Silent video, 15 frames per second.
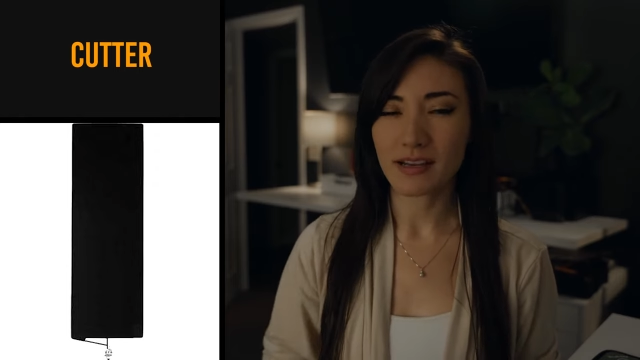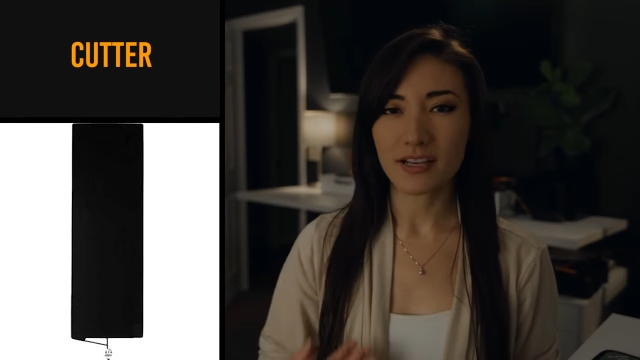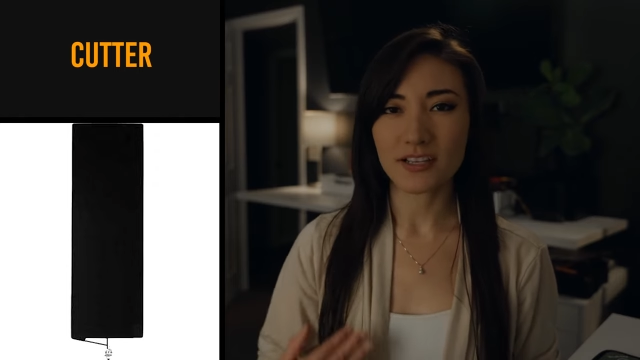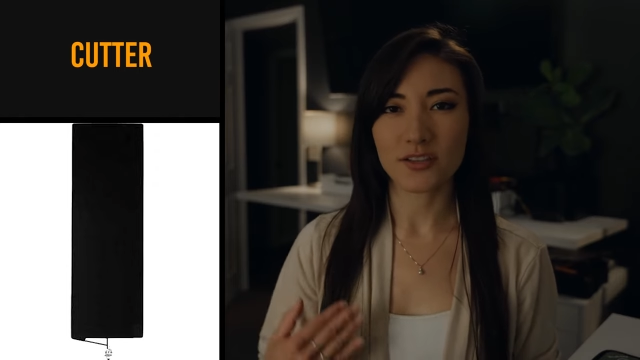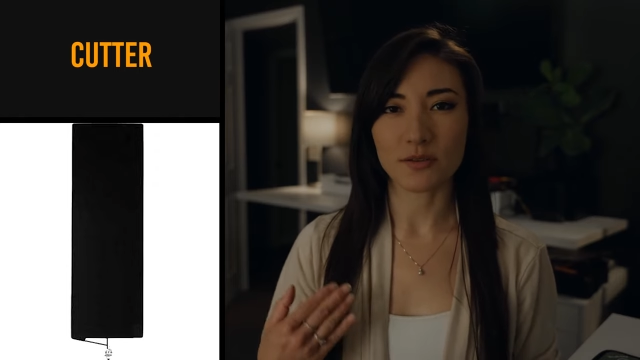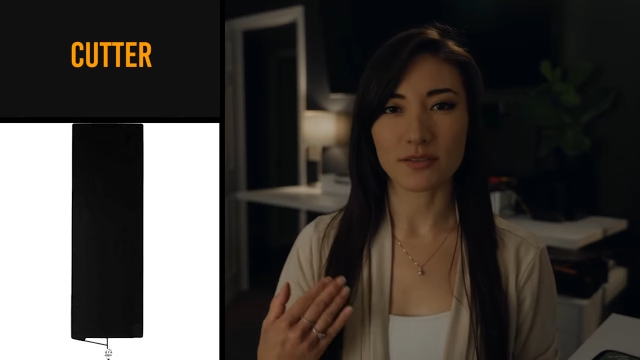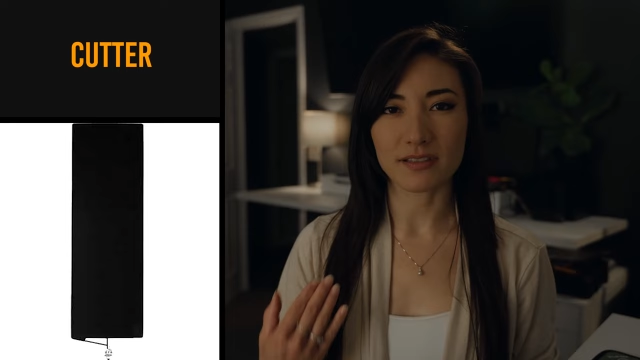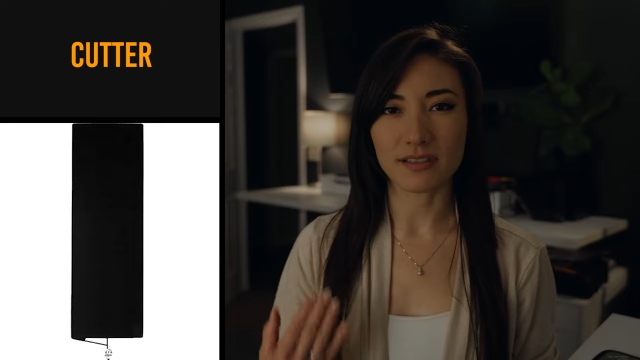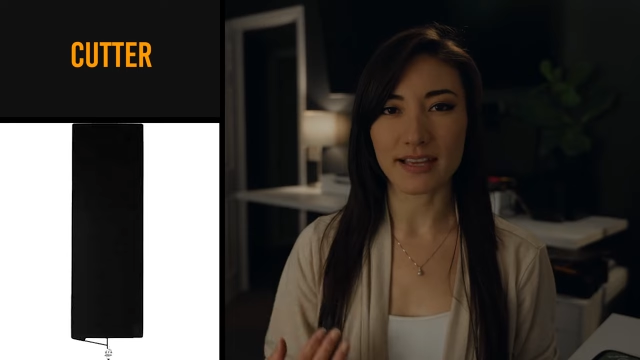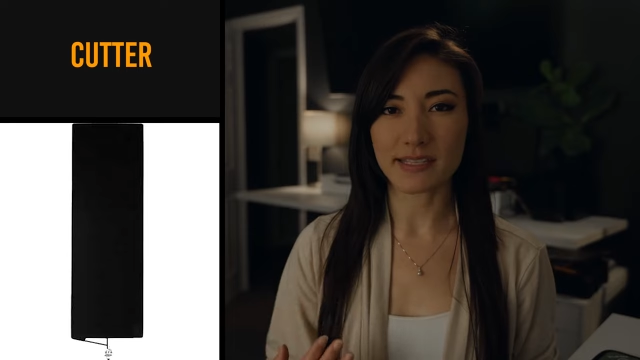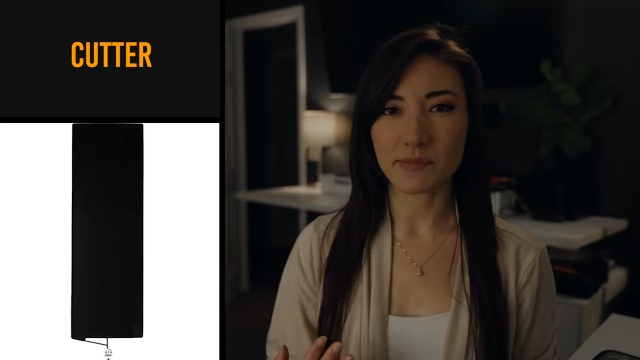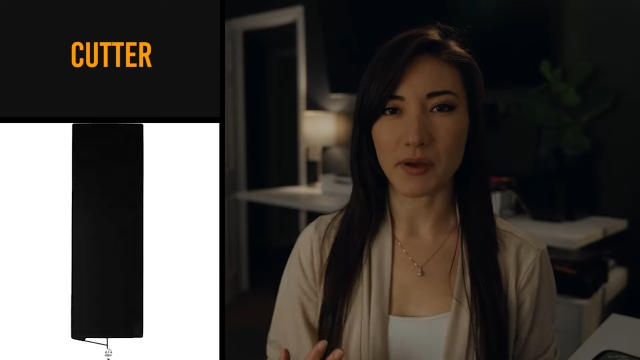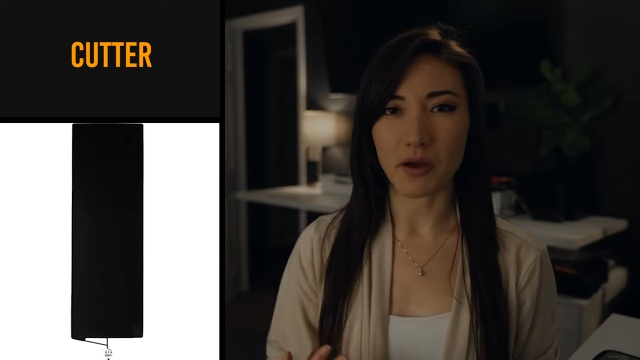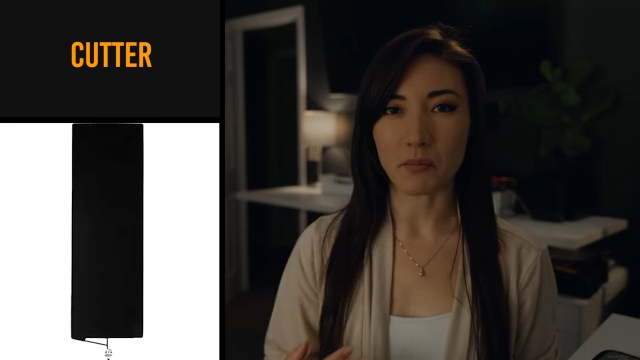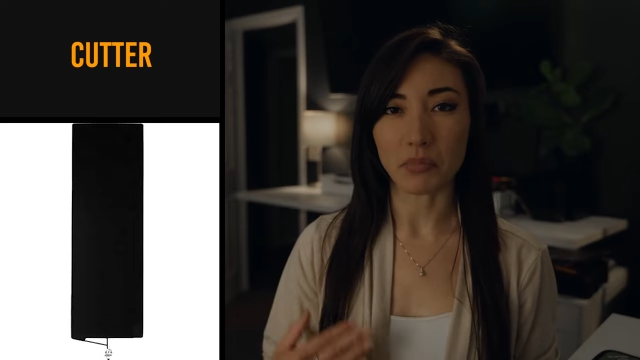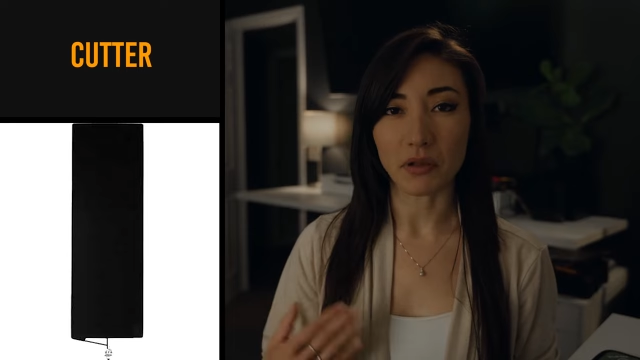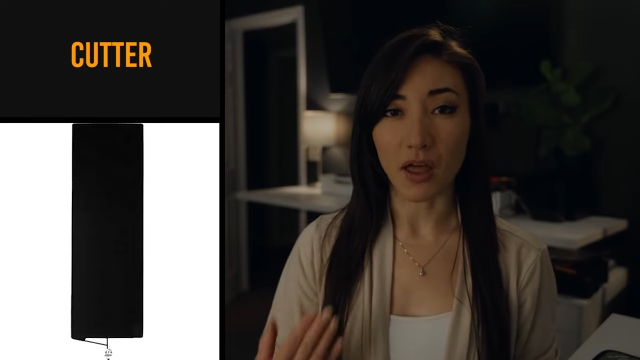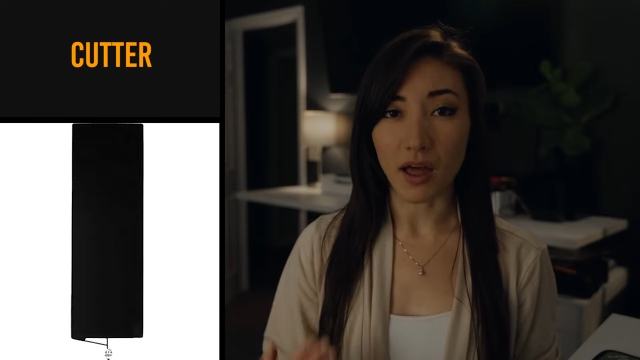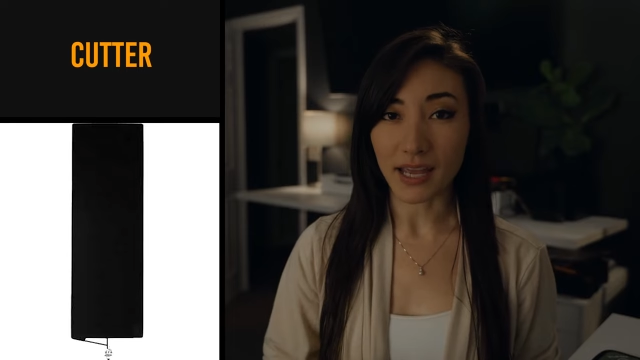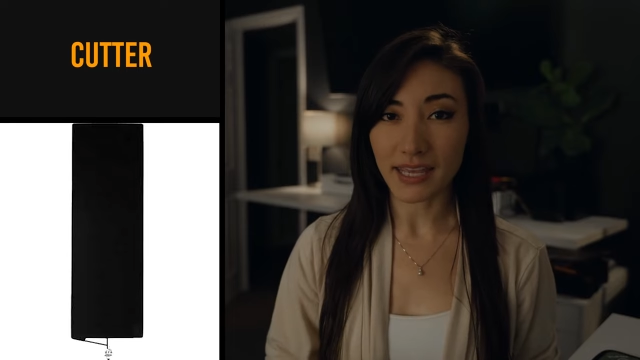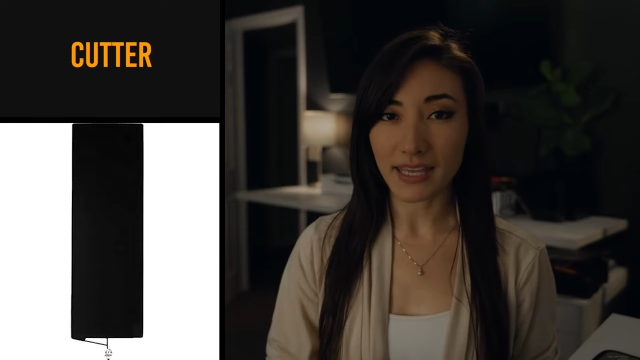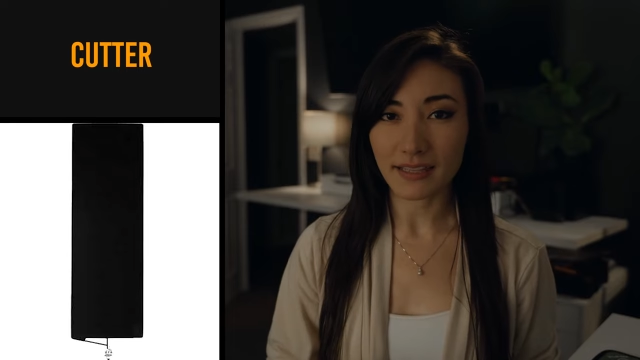So it's less about
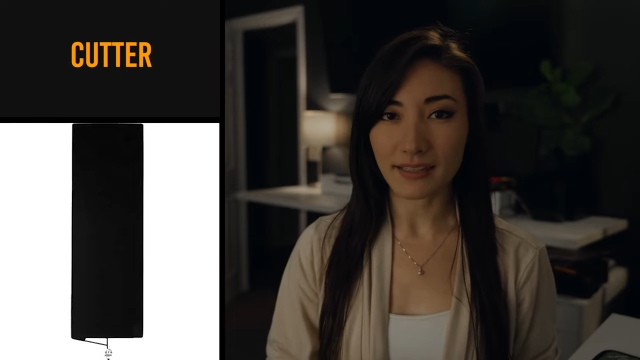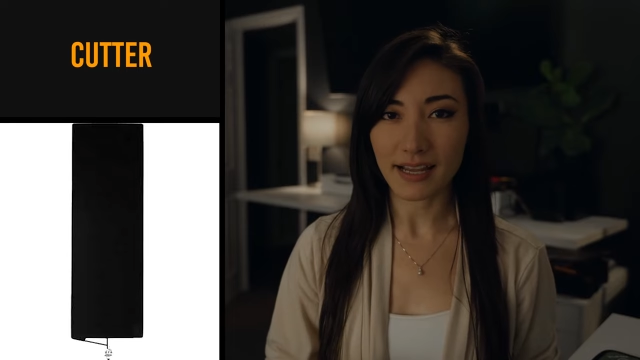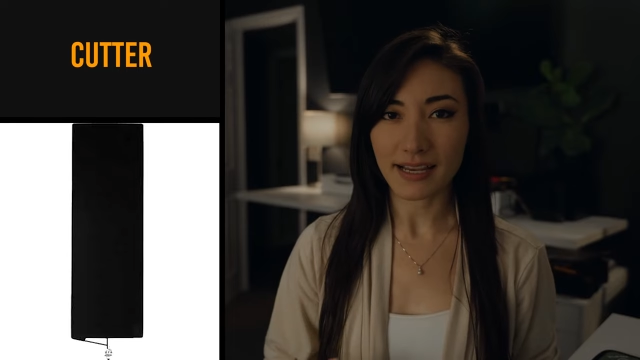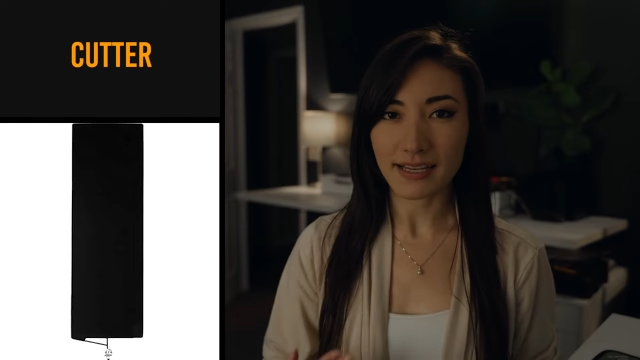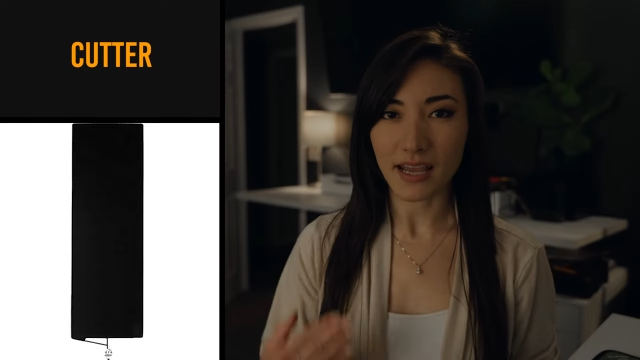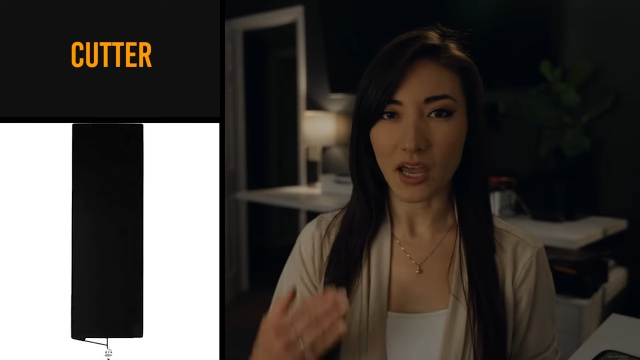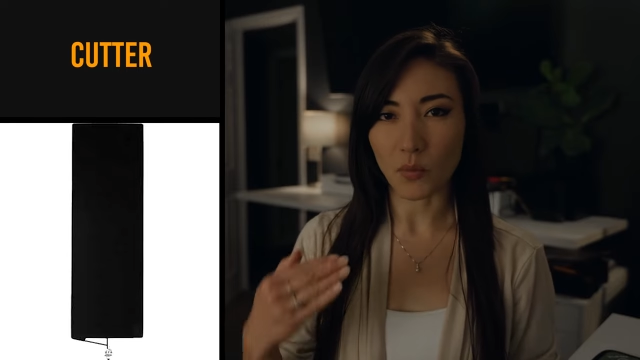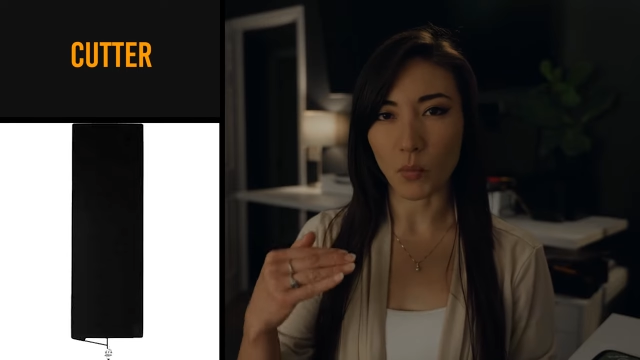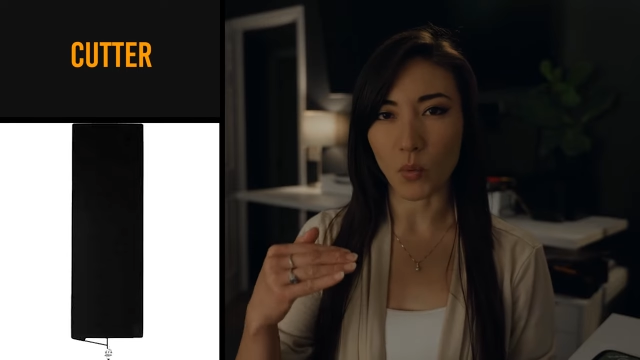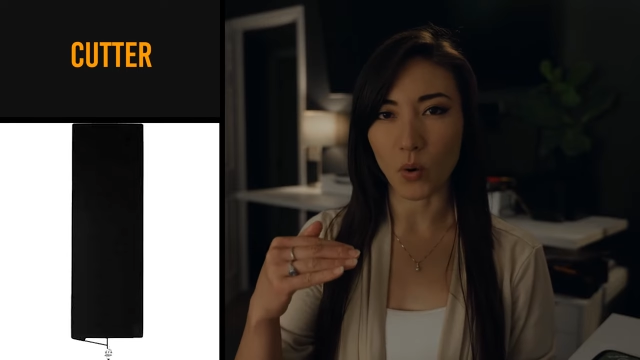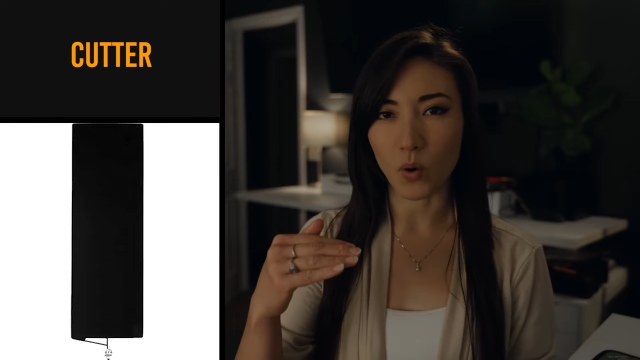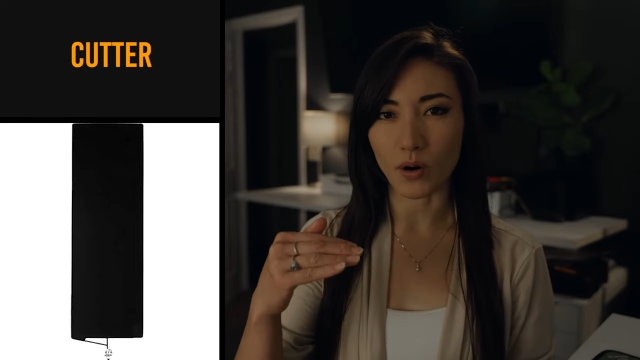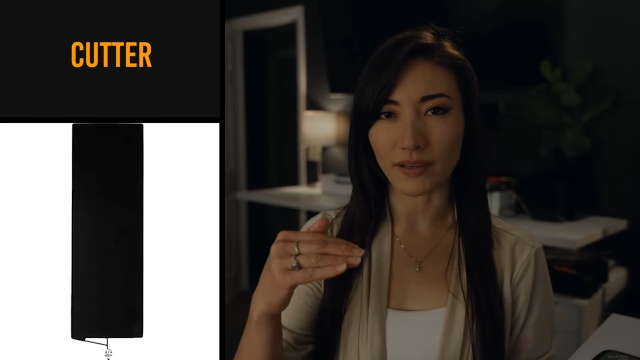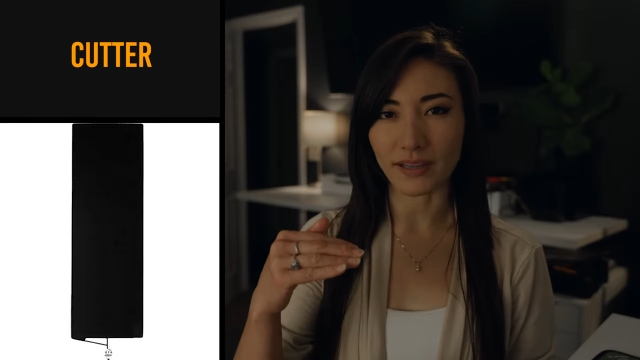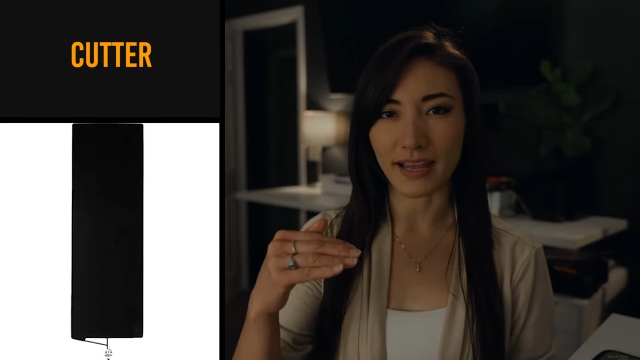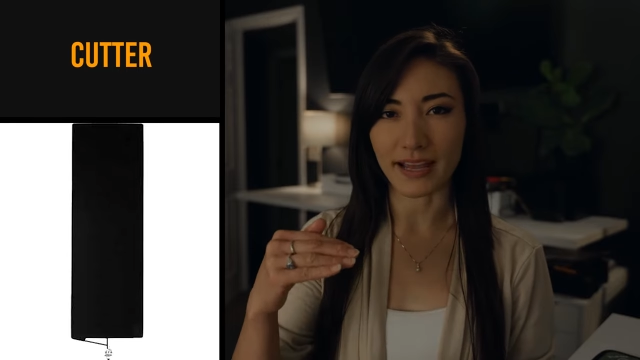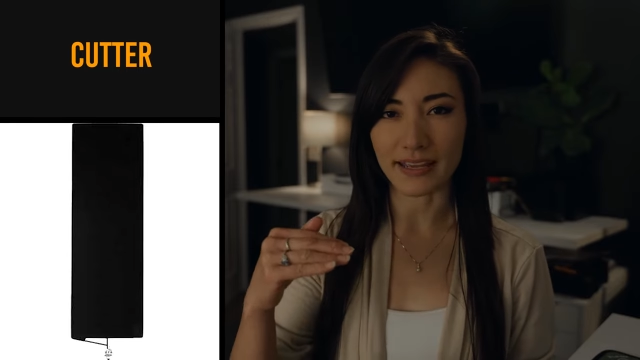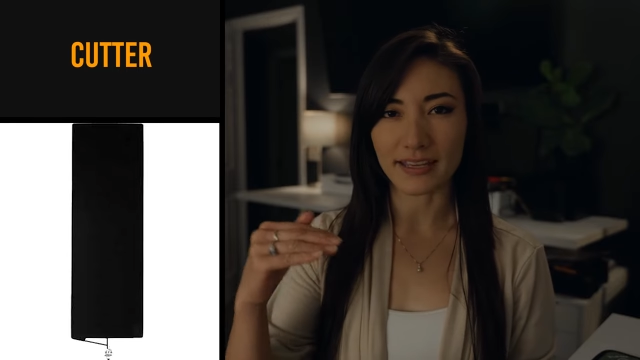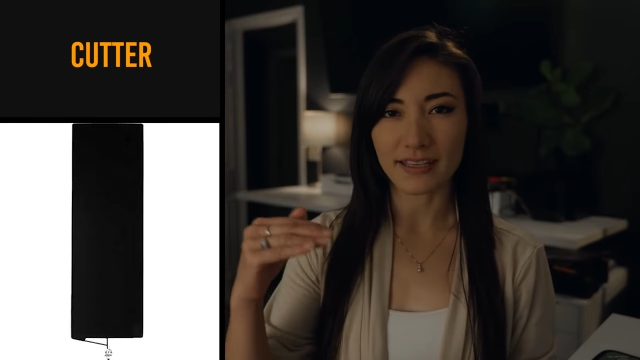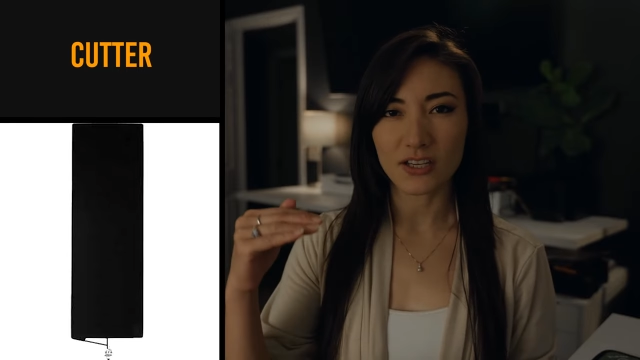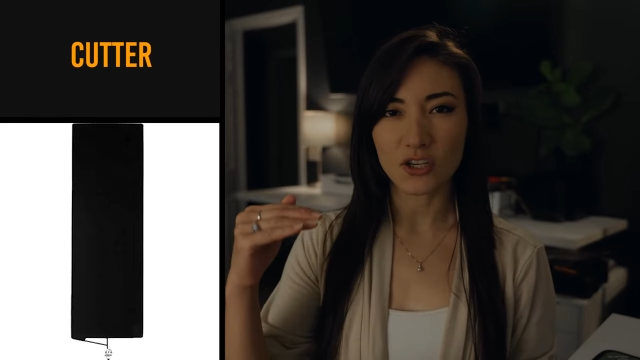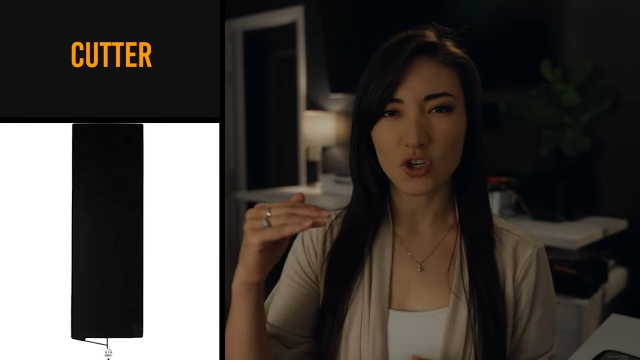blocking light and more
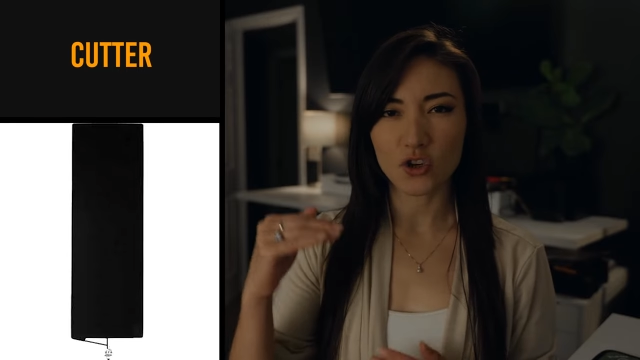like